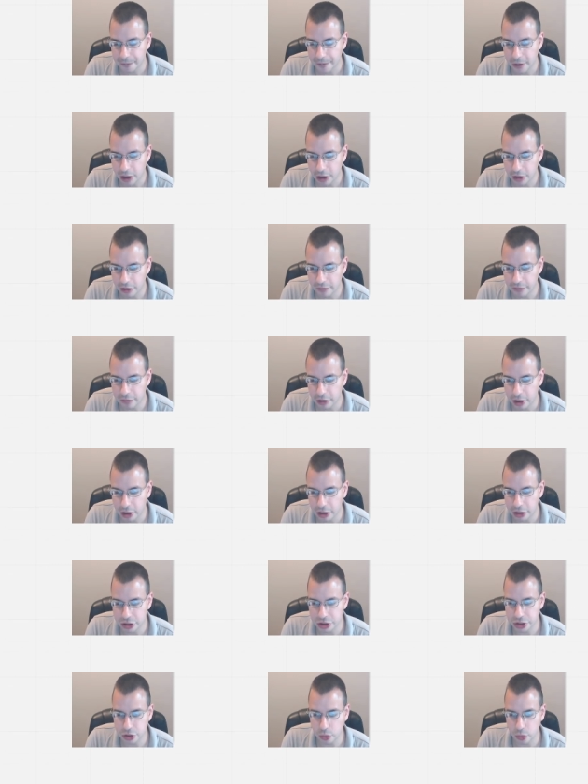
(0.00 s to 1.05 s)
all over
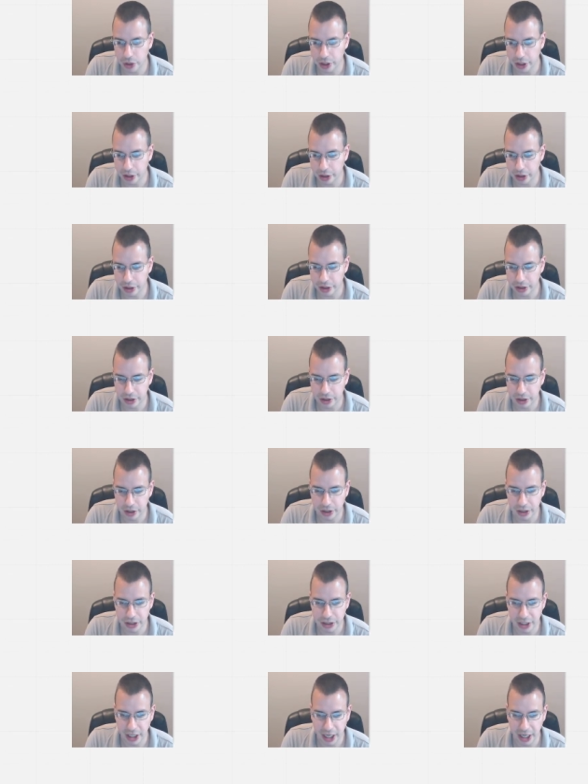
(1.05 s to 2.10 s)
r squared,
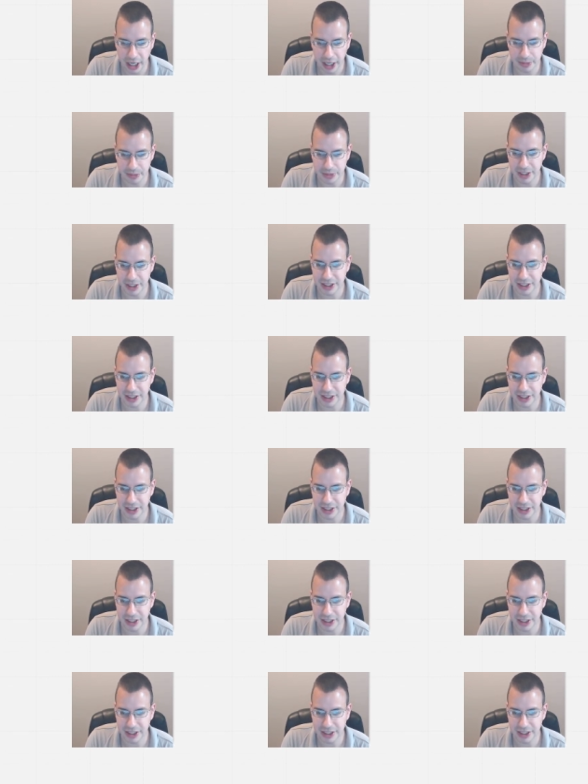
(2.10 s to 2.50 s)
times